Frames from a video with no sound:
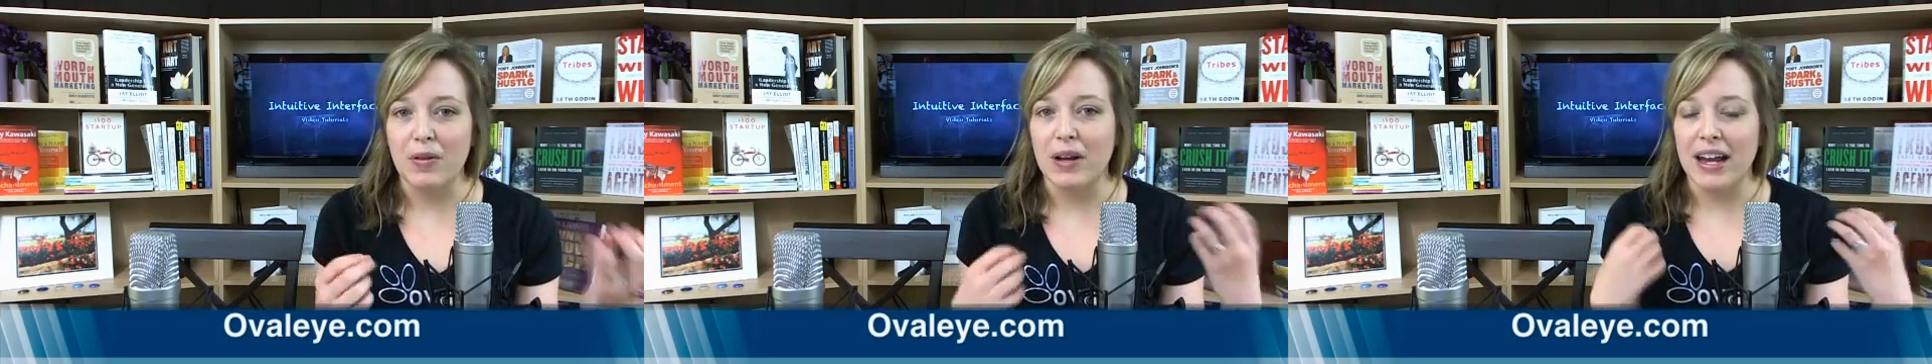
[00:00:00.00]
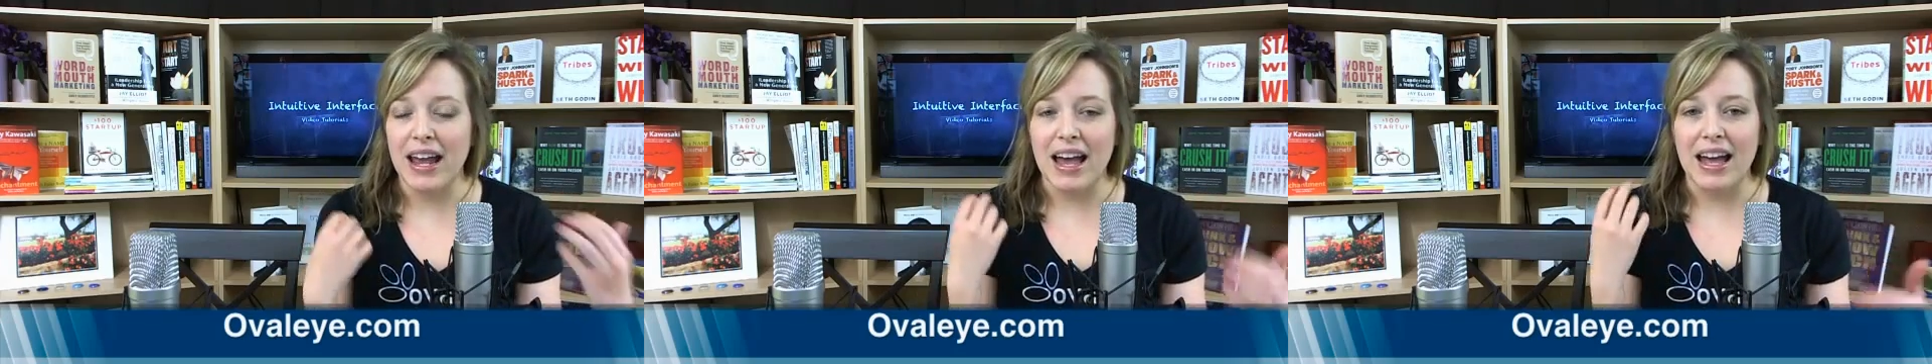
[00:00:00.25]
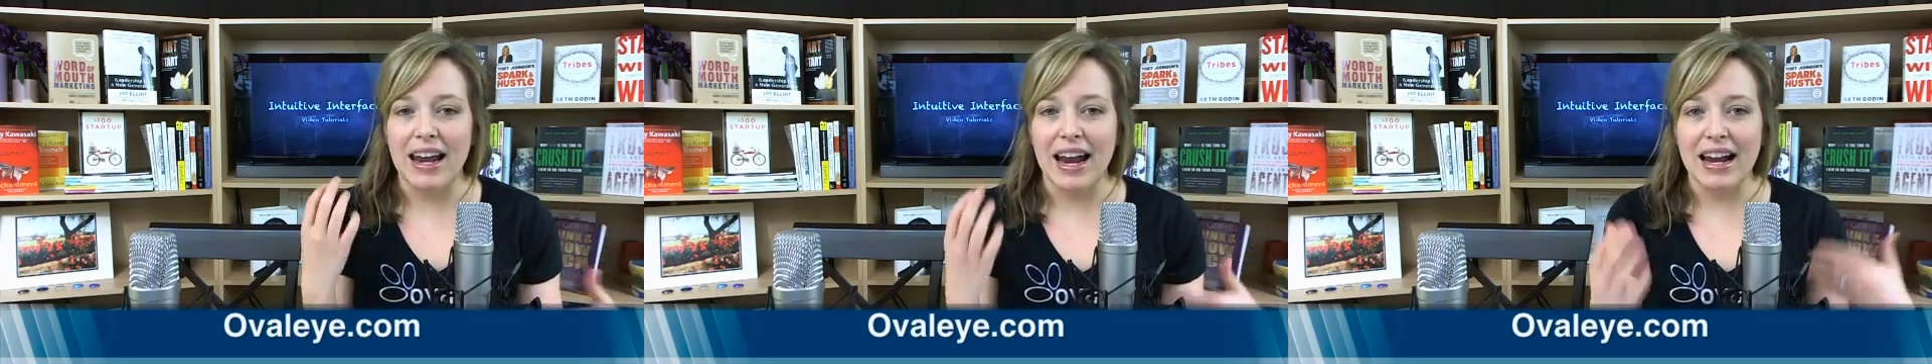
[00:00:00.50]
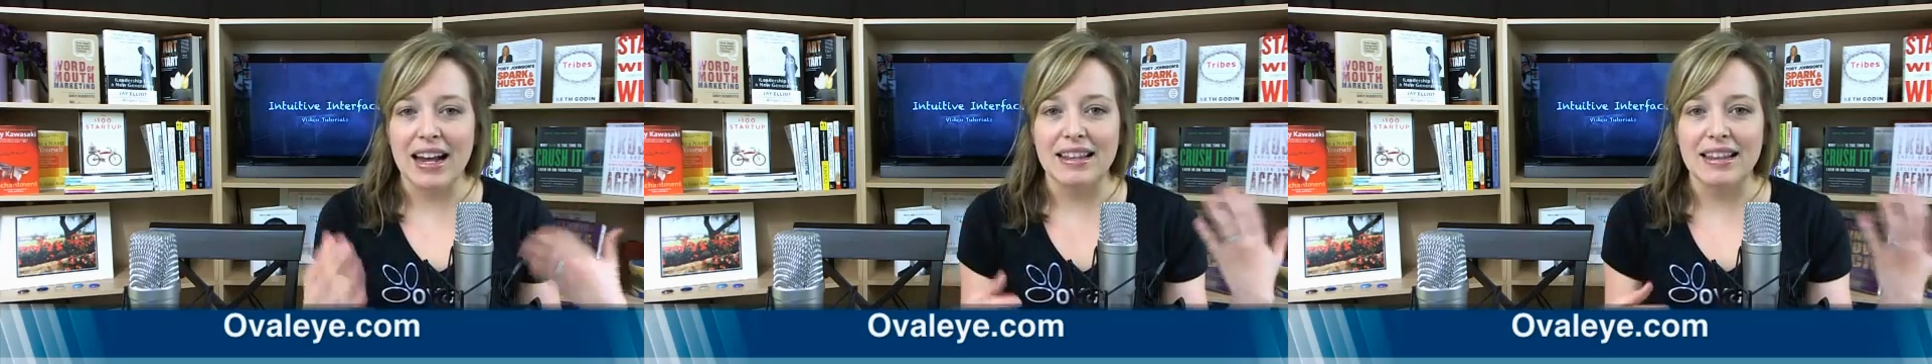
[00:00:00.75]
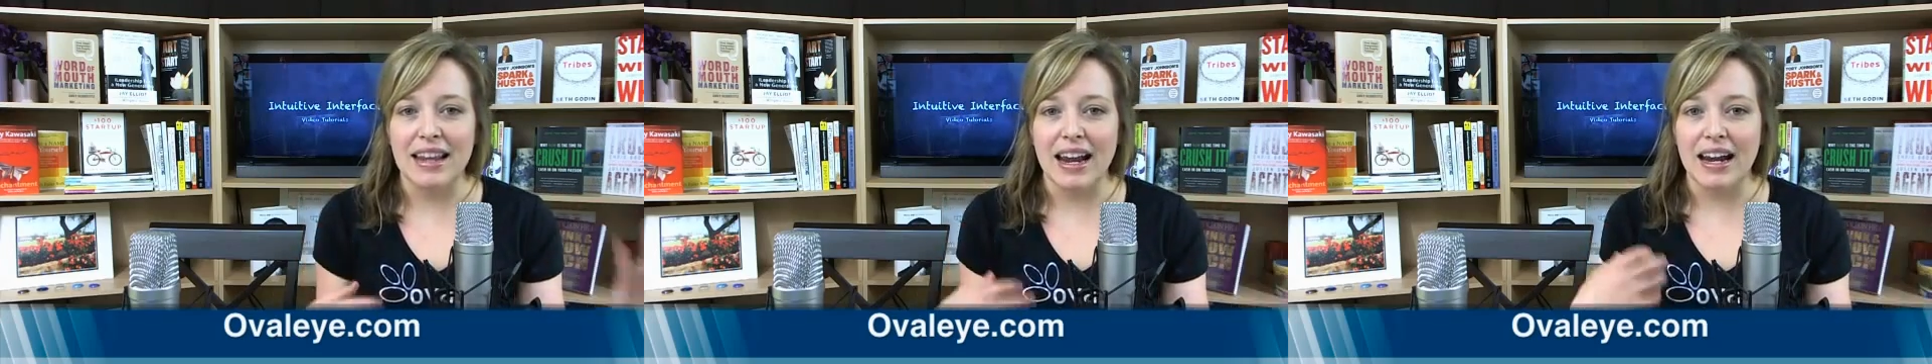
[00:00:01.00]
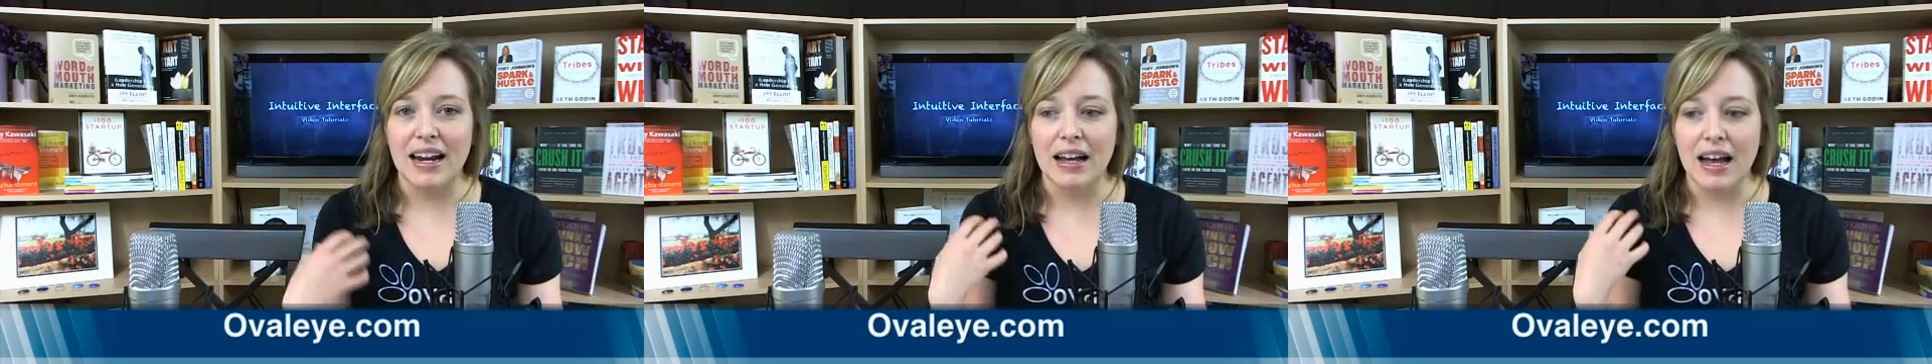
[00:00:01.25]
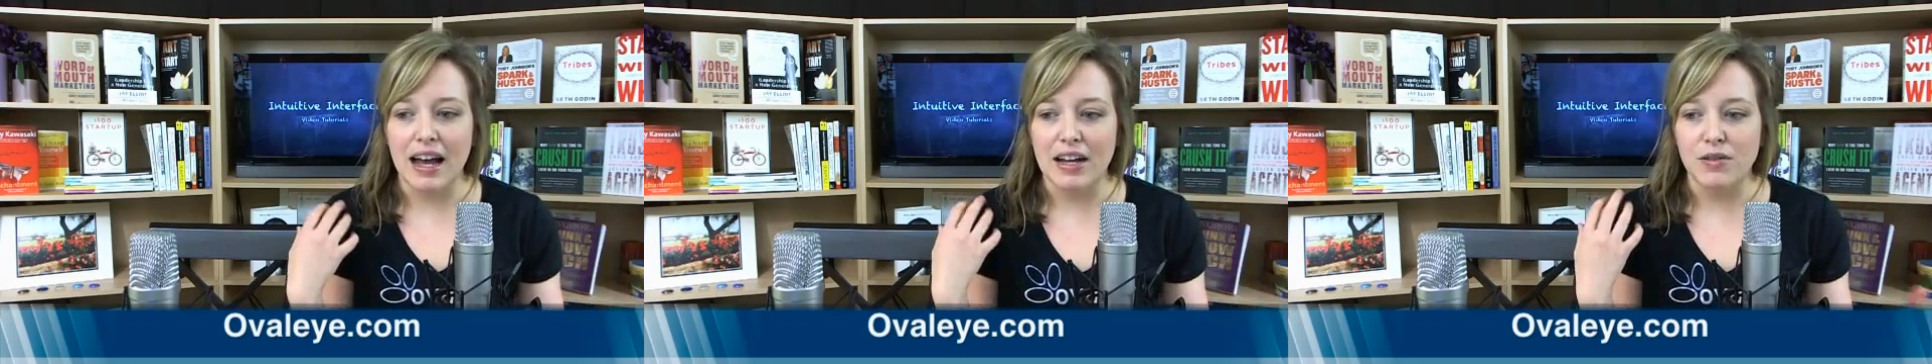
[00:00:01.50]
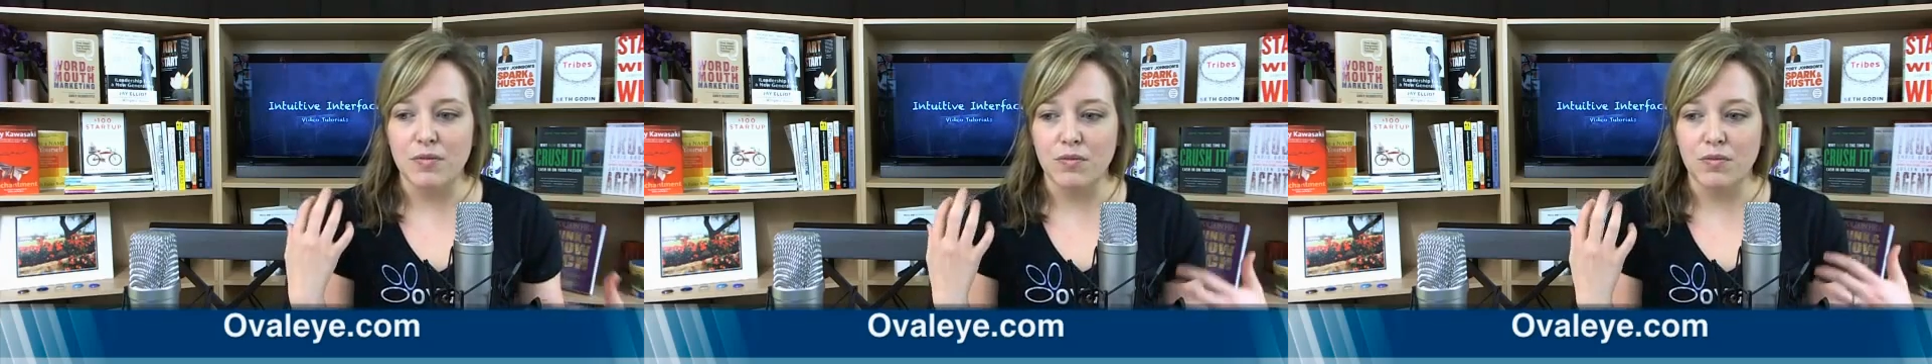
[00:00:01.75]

went ahead and they uh,